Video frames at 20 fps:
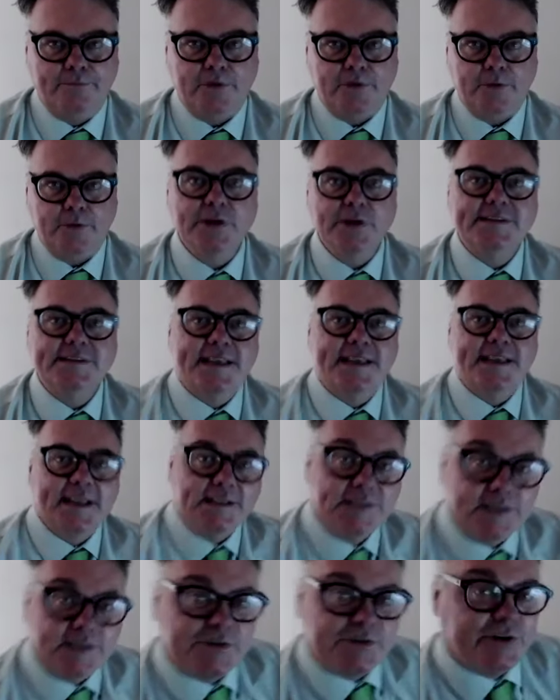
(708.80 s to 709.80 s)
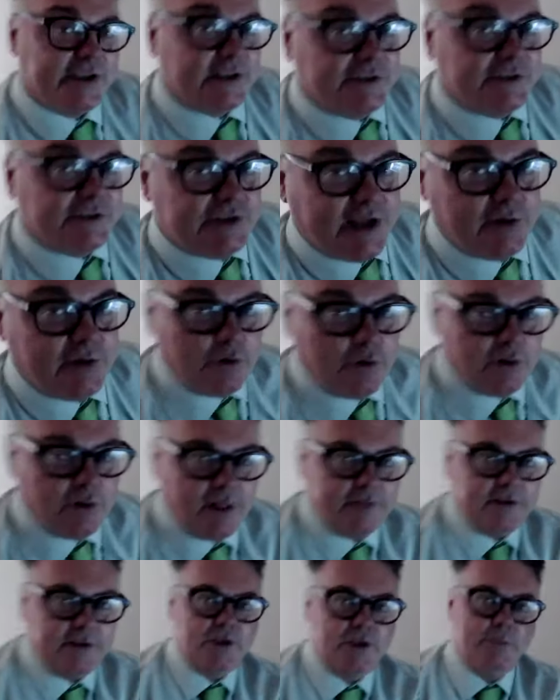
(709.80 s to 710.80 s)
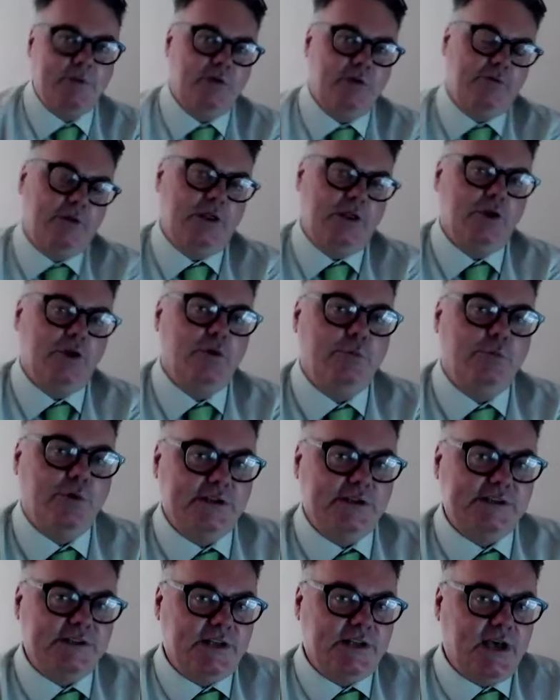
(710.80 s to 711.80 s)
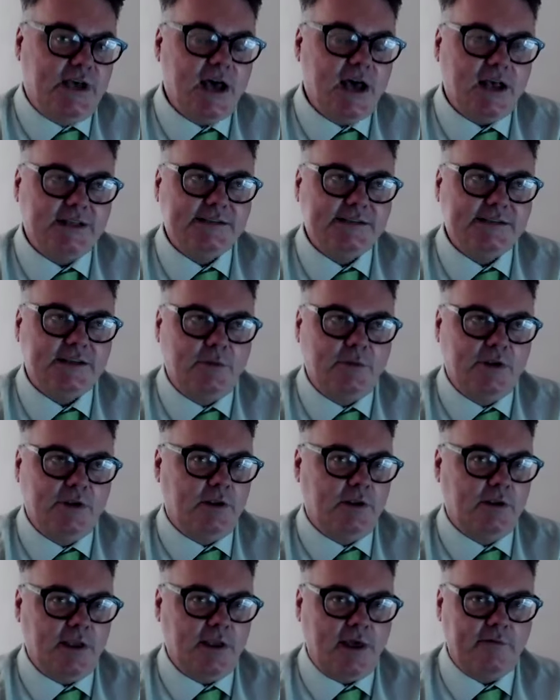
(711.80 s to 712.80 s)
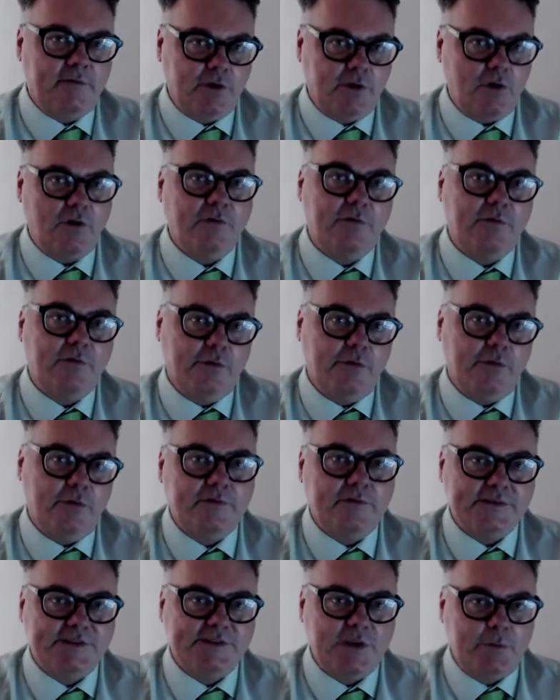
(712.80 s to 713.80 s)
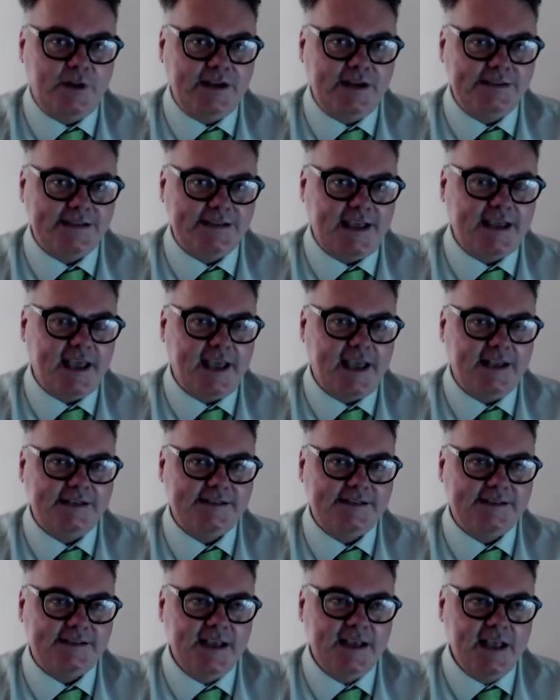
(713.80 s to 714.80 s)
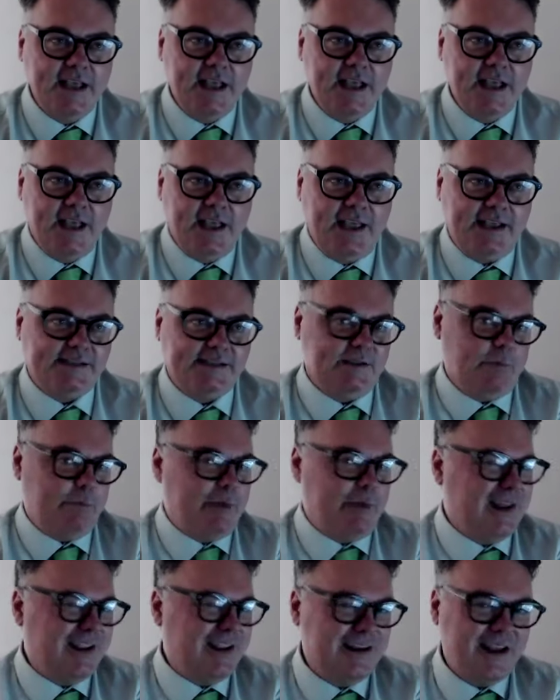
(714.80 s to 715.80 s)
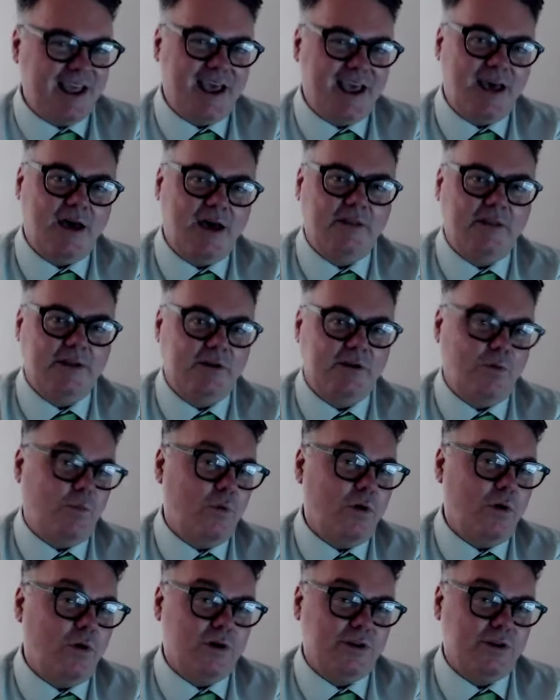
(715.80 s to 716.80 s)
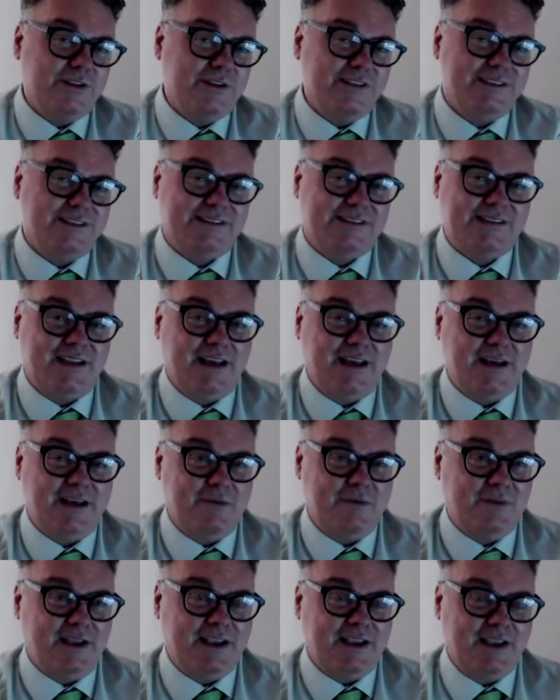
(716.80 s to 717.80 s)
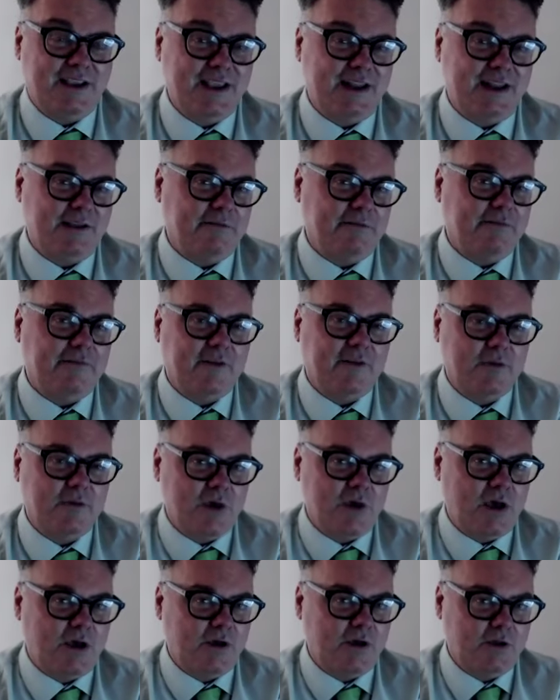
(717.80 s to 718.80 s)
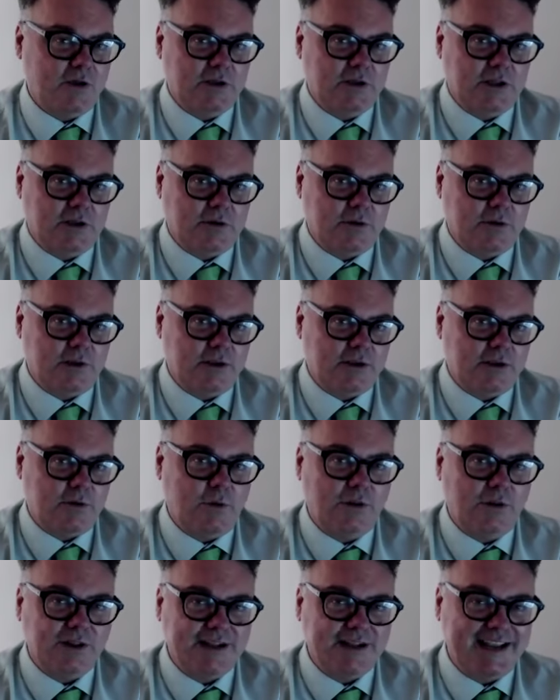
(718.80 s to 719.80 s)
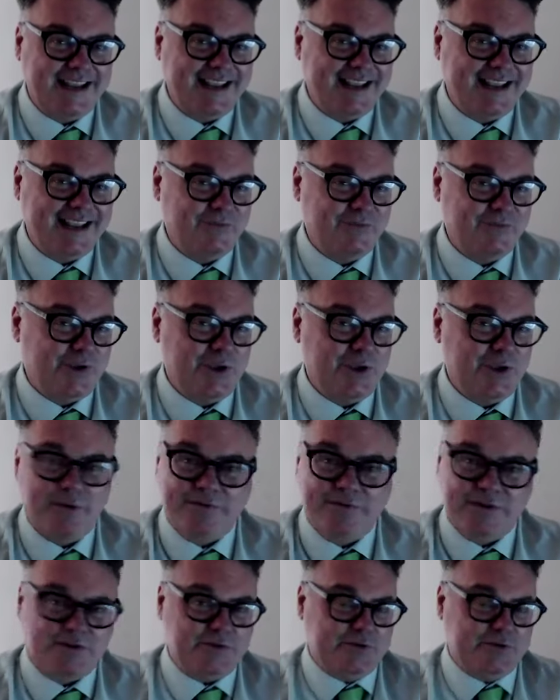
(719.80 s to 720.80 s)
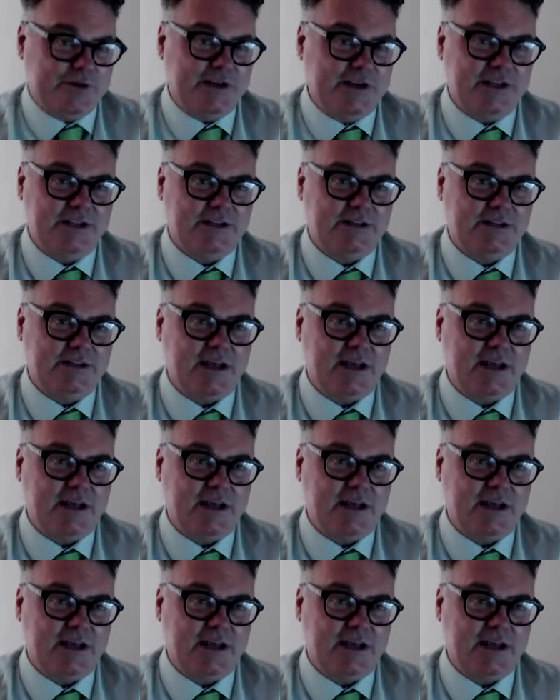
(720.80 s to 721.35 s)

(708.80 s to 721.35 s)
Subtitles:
the music industry in general? I think you'd be a really good person to ask. I mean, having gone through it for so many decades, is it better now than it was? Are you getting female equality? Were you ever treated